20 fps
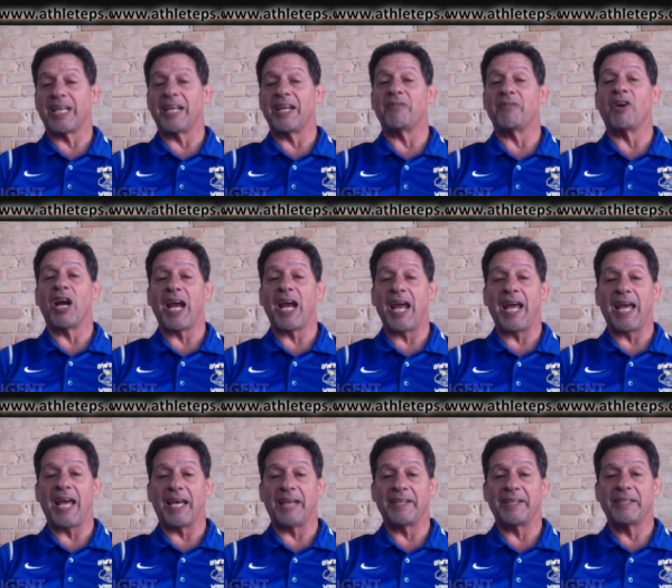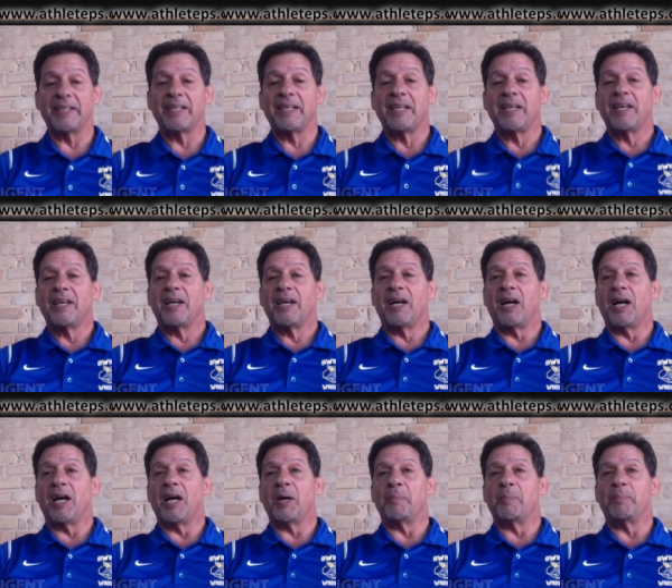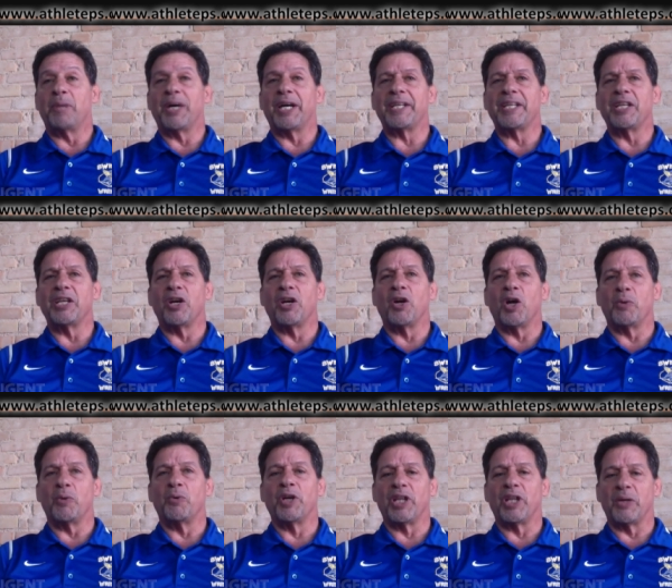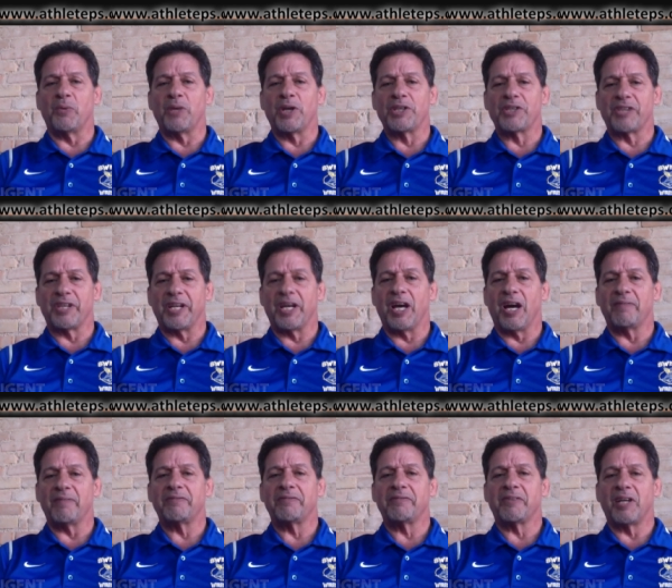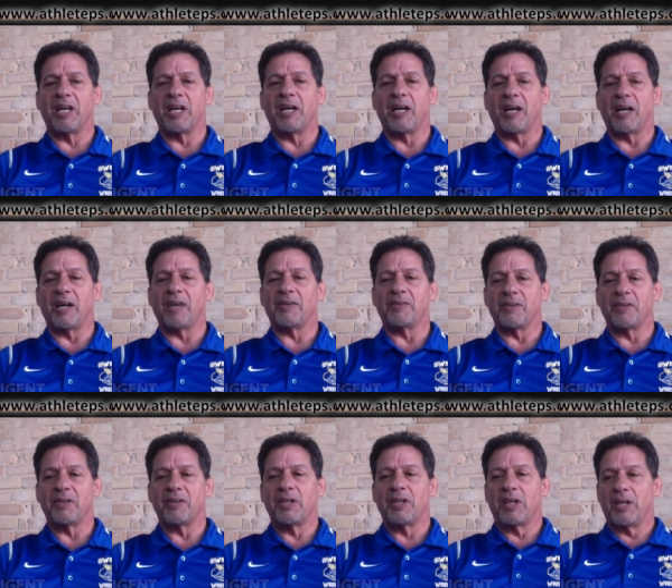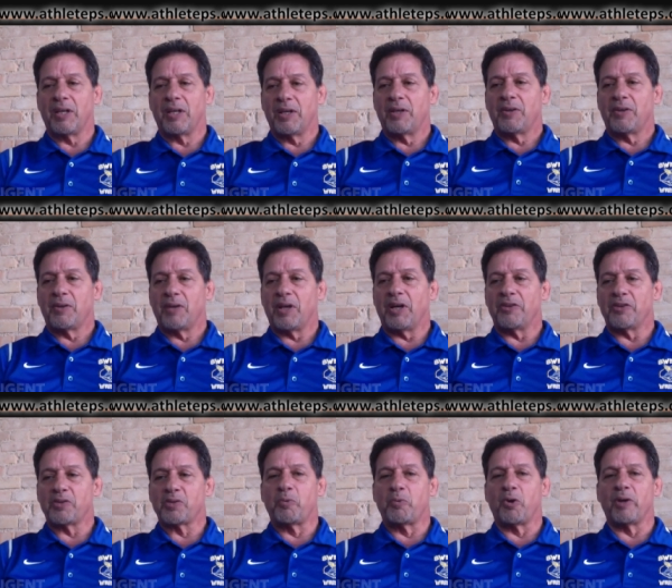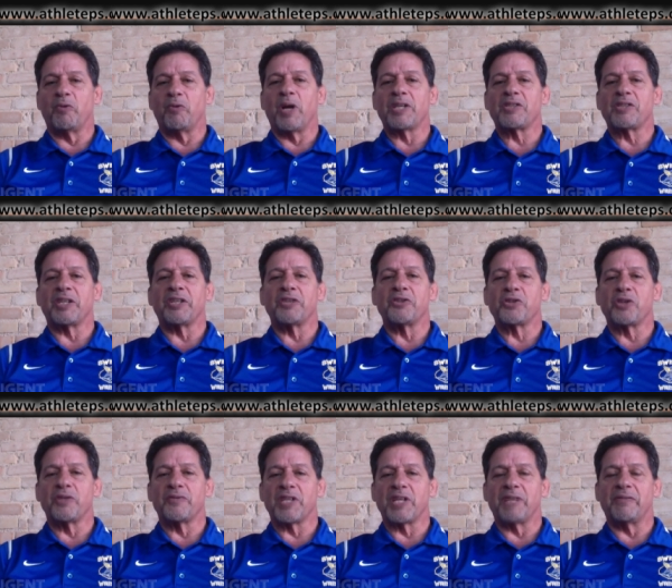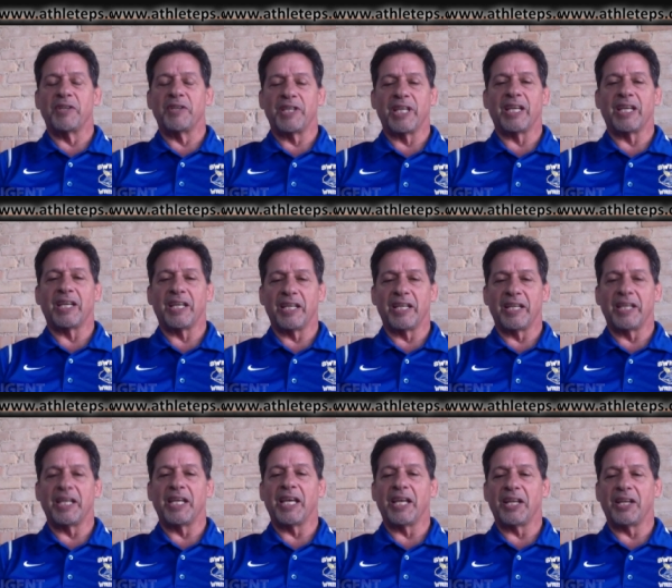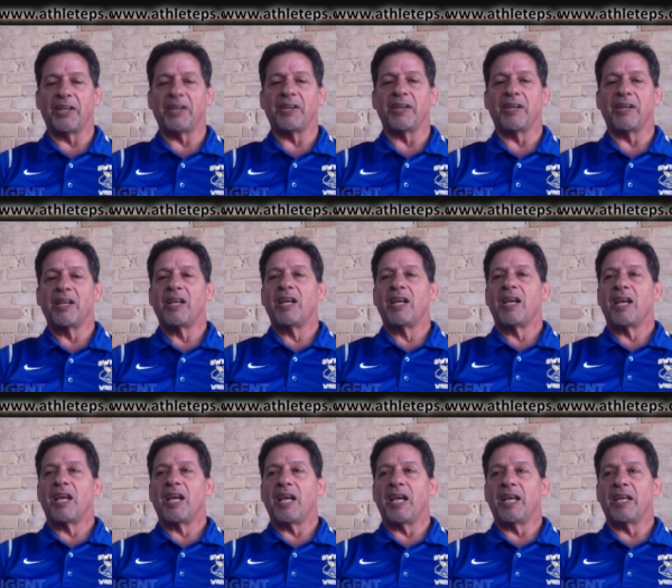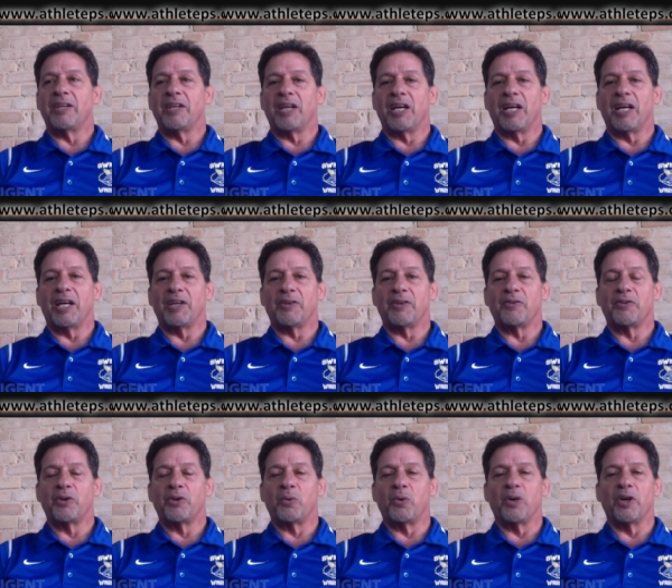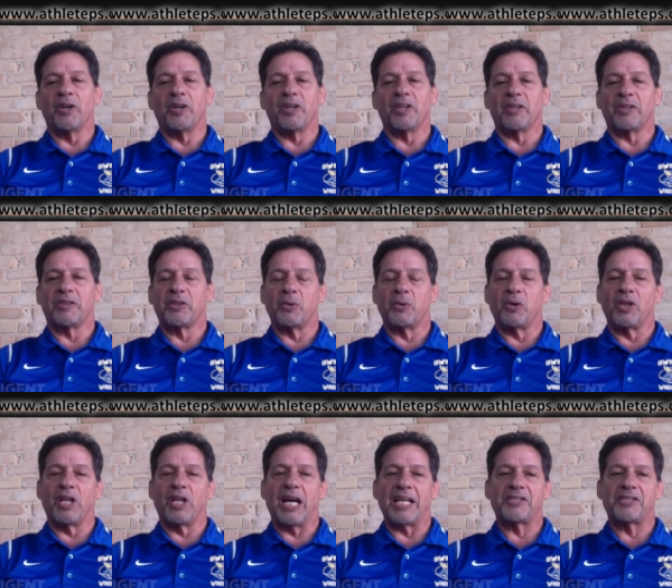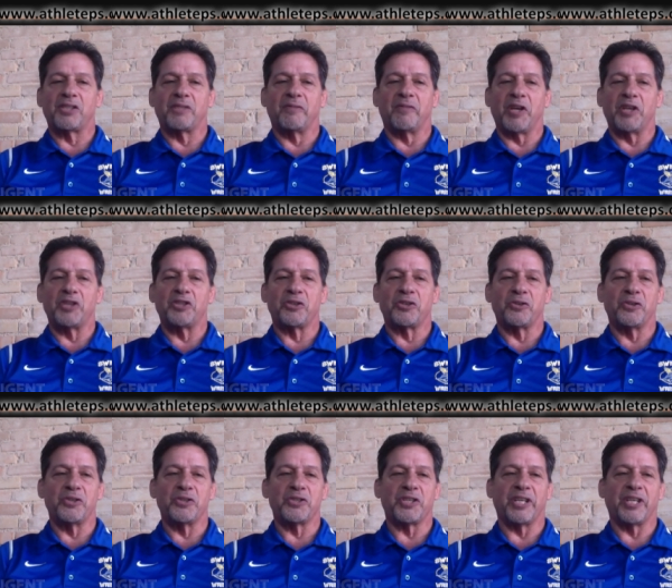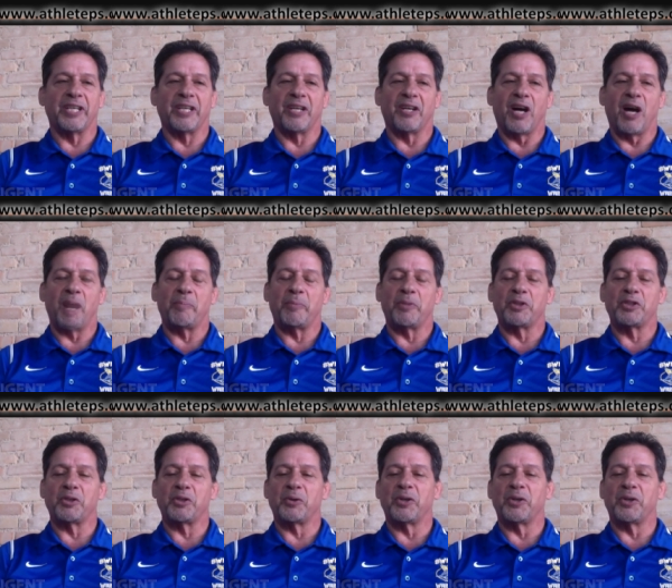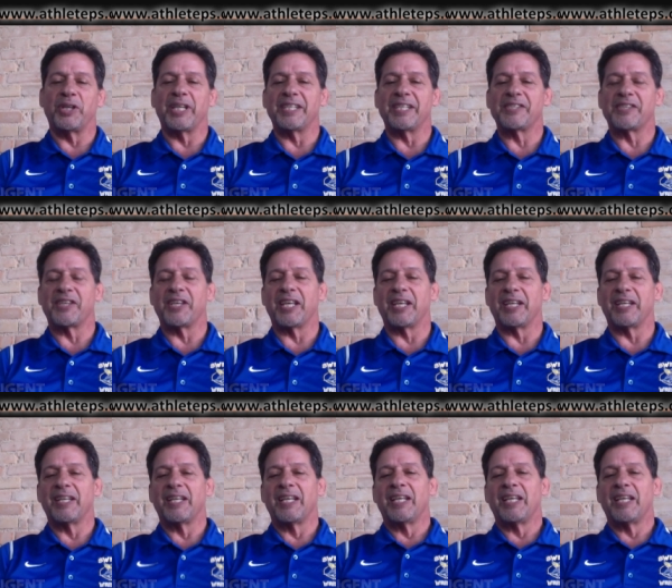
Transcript: had ever had. Uh, but you know, it really wasn't enough. Uh, uh, the sport of wrestling deserves everything it can get, and and uh, there were there were lots of ventures and opportunities that